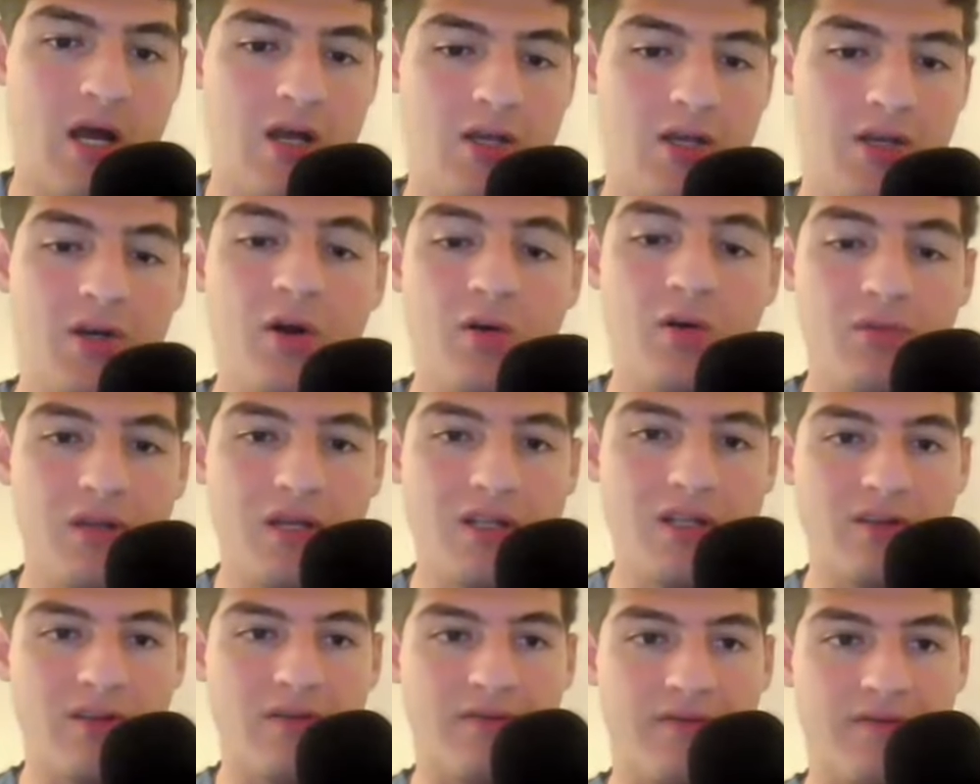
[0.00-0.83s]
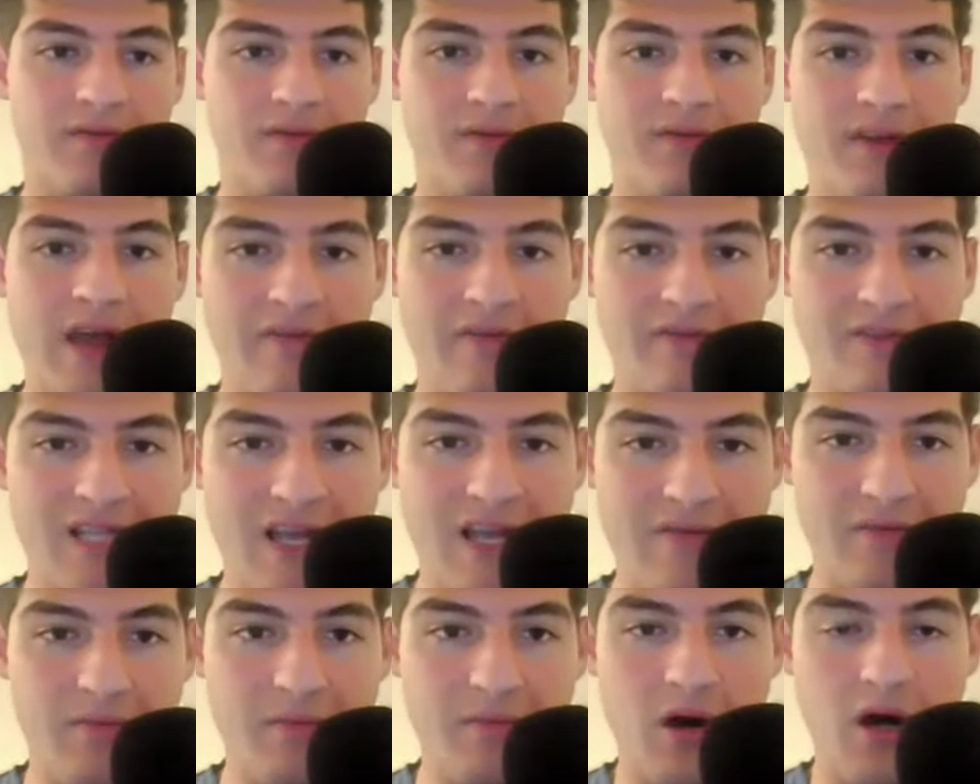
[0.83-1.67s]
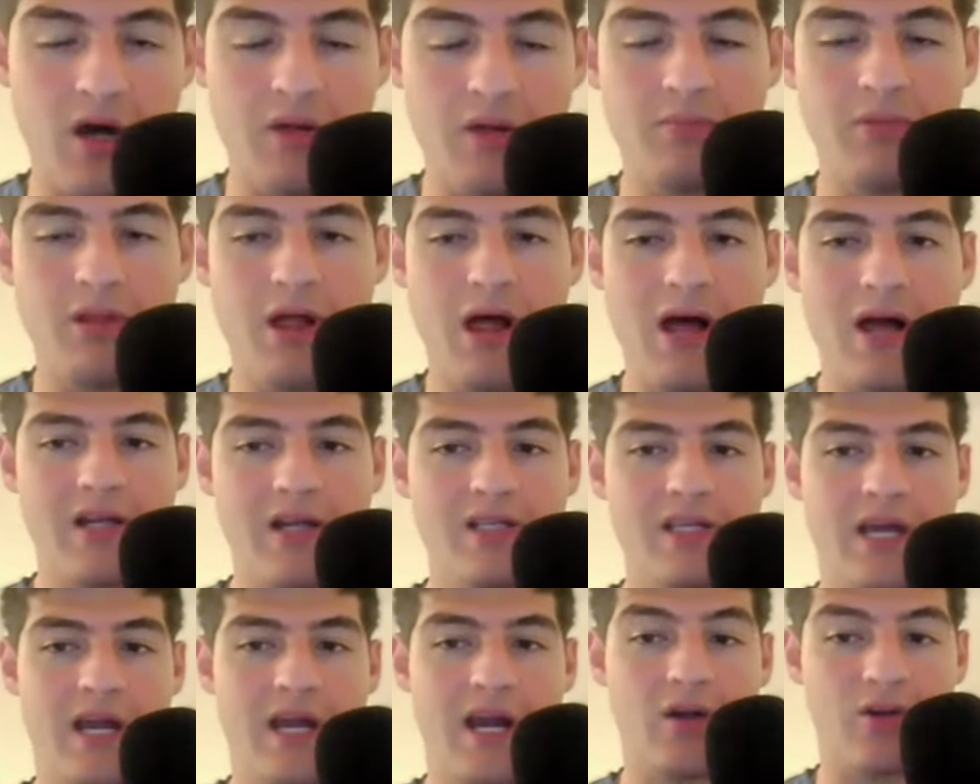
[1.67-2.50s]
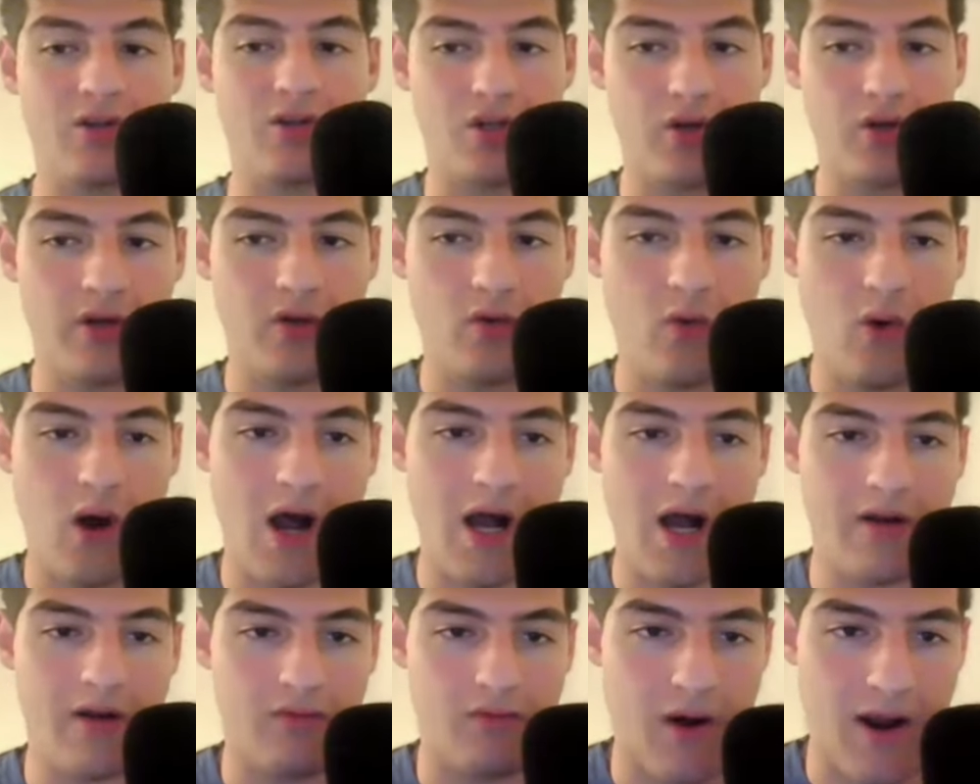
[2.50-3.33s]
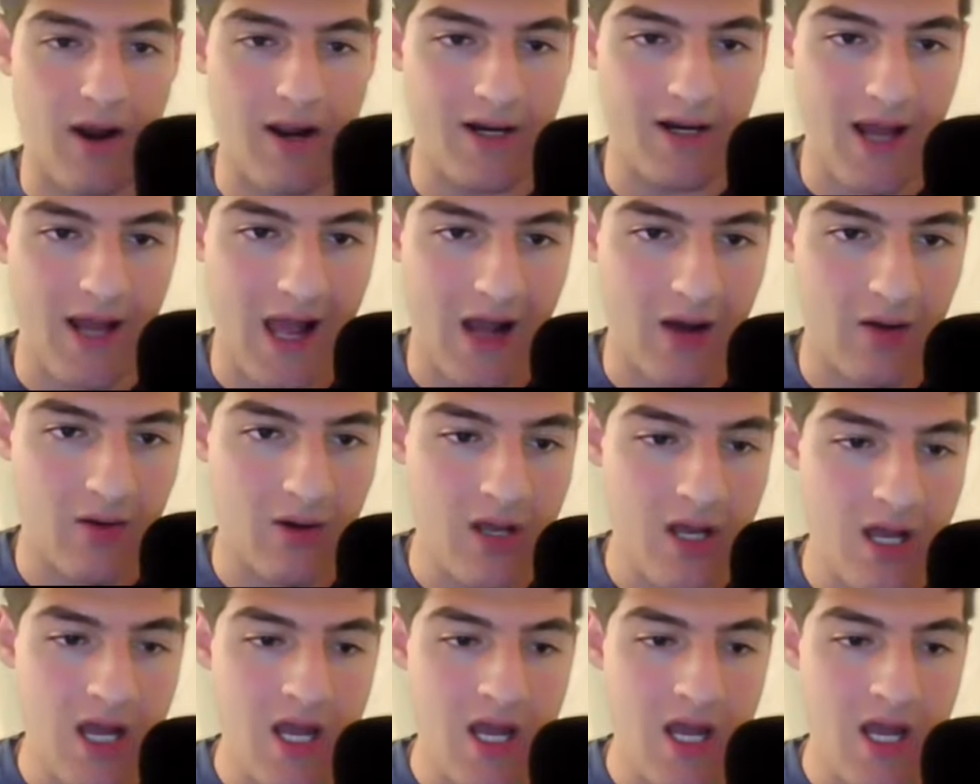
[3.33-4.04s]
You don't need the f7 pawn blocked, and I'll show you why right now.